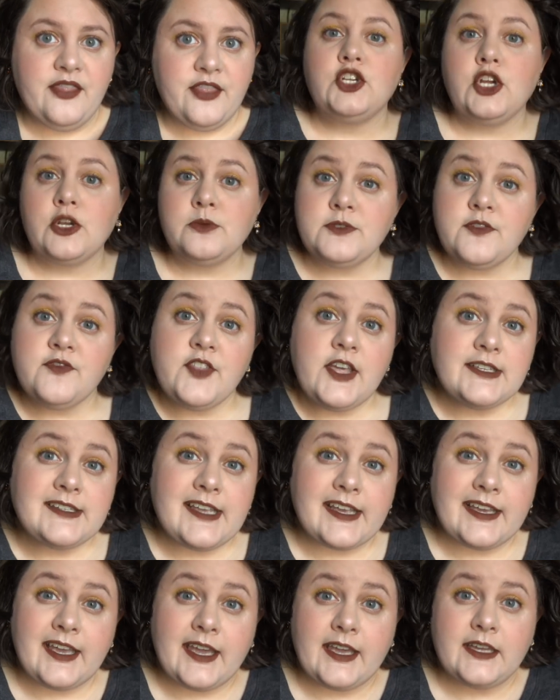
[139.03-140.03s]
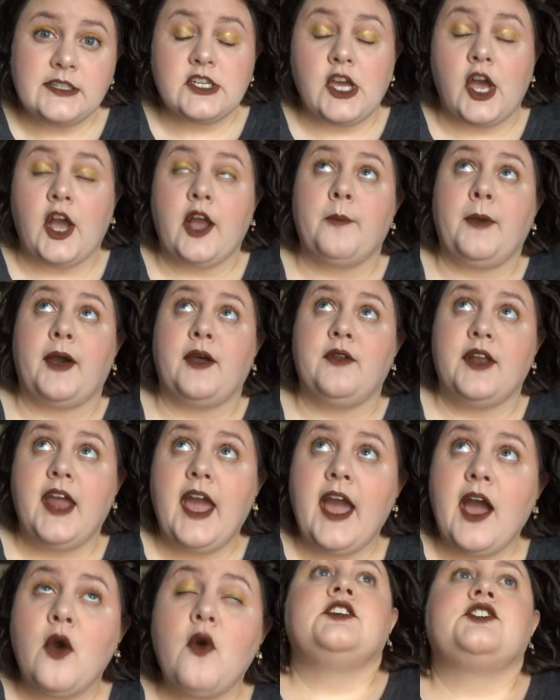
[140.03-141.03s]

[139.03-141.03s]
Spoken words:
In terms of things I can talk about now,